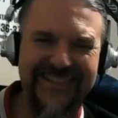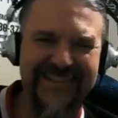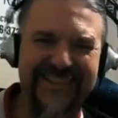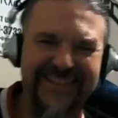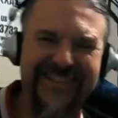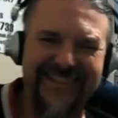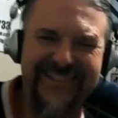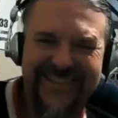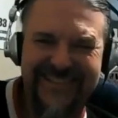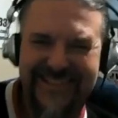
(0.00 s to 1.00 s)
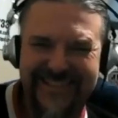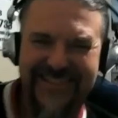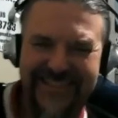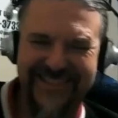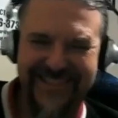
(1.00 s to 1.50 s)

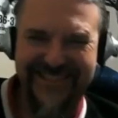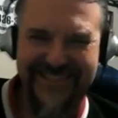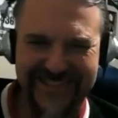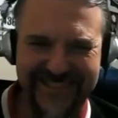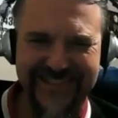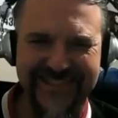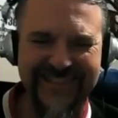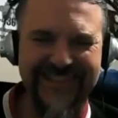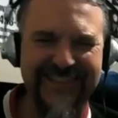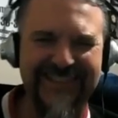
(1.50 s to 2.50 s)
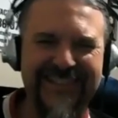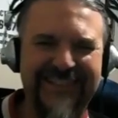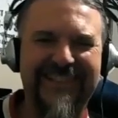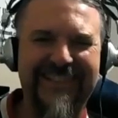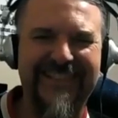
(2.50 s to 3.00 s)

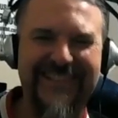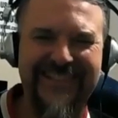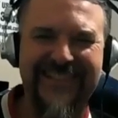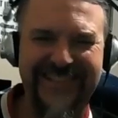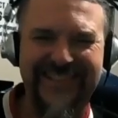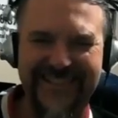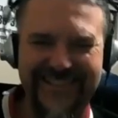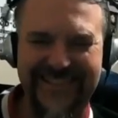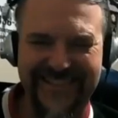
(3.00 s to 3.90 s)
(silent)